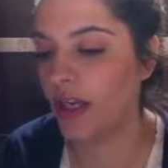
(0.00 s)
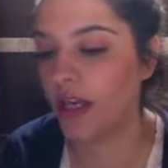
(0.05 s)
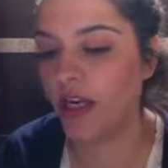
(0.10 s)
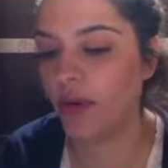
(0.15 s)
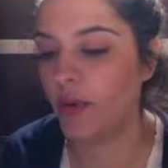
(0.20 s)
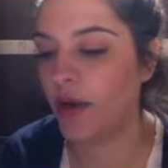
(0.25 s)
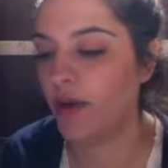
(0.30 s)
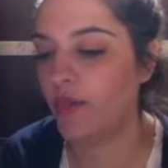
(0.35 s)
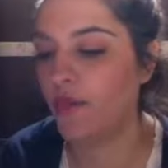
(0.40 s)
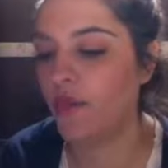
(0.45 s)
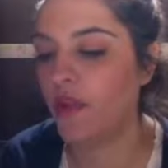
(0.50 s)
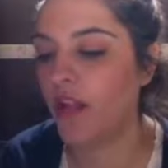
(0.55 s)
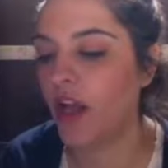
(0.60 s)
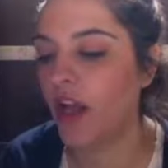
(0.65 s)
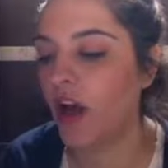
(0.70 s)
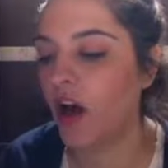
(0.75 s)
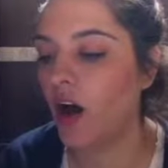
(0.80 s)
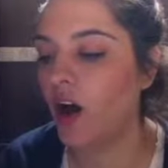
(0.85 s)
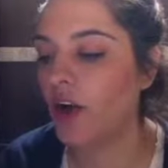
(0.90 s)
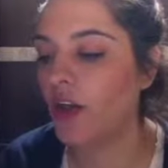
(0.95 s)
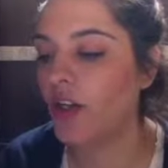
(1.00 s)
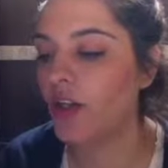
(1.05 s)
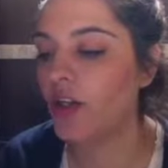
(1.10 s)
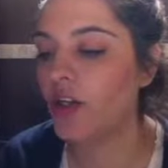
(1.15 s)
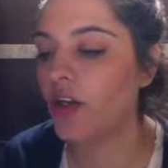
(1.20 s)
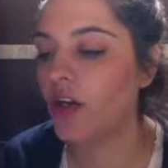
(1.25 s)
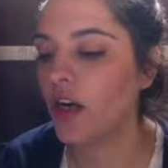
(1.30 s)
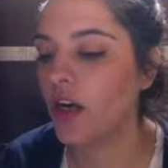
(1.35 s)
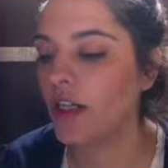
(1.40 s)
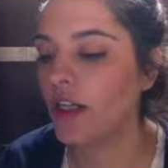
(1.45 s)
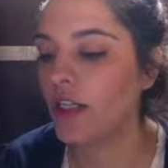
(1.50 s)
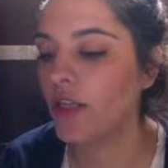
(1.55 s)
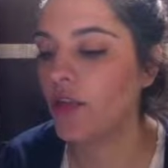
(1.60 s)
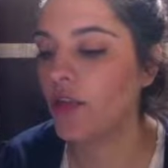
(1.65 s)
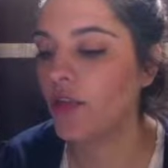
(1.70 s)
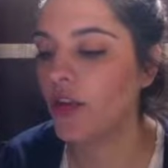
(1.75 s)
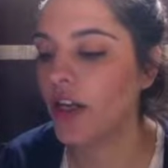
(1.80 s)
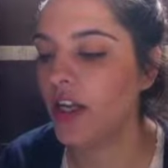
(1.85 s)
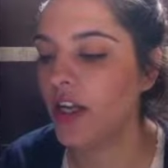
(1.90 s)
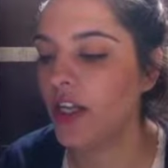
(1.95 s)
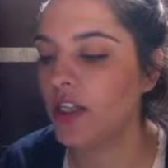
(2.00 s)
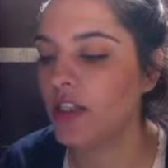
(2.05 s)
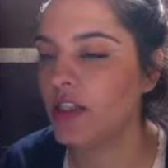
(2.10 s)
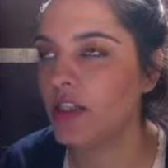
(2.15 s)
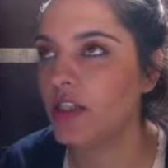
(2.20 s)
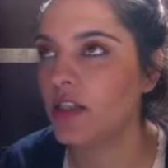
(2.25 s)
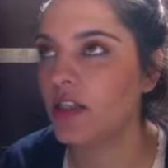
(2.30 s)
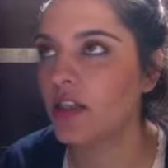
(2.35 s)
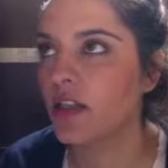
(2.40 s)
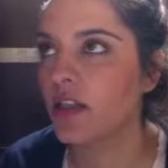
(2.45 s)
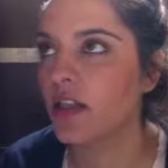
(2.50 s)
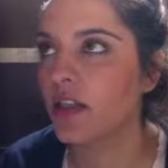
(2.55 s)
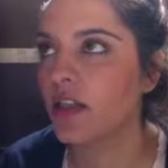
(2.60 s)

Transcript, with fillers: Anyway, are you good at hiding your feelings?